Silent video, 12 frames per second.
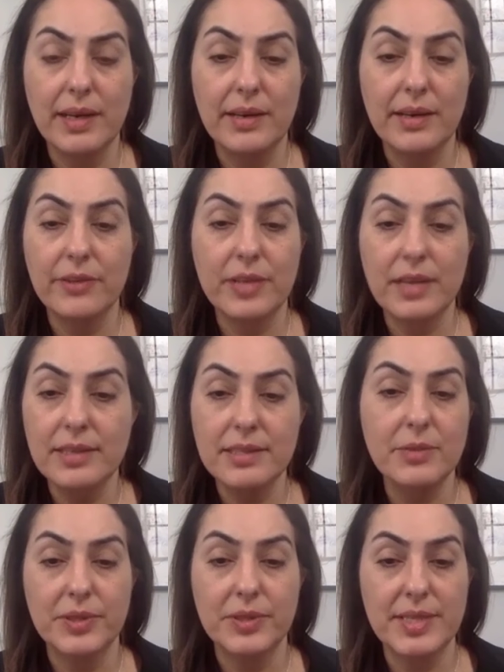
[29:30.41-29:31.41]
another
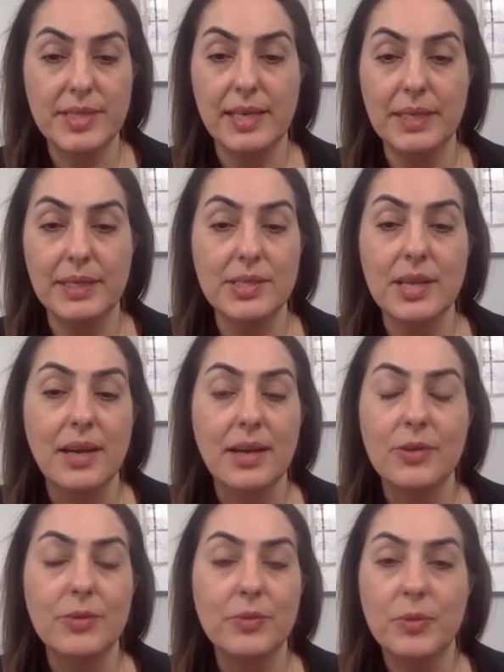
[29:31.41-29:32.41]
customer segment
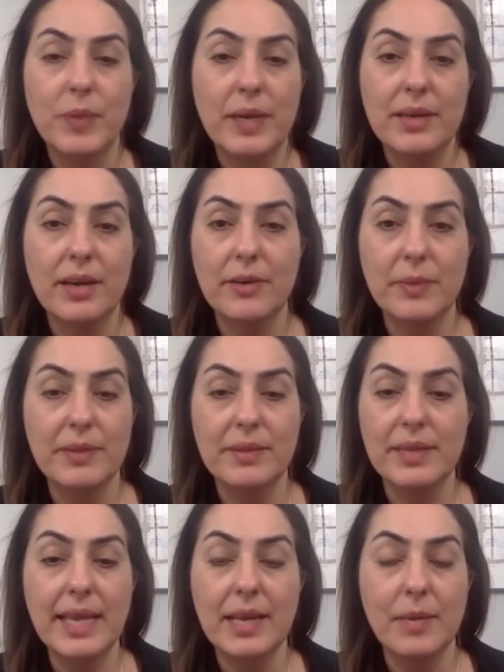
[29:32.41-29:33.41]
who you might not have been
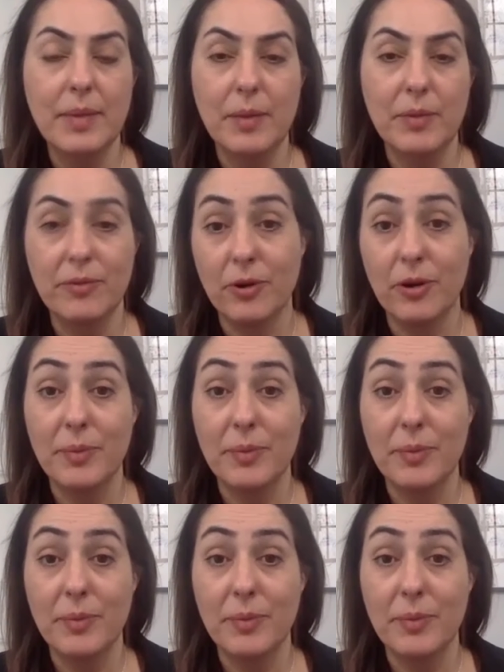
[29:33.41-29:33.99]
thinking about before,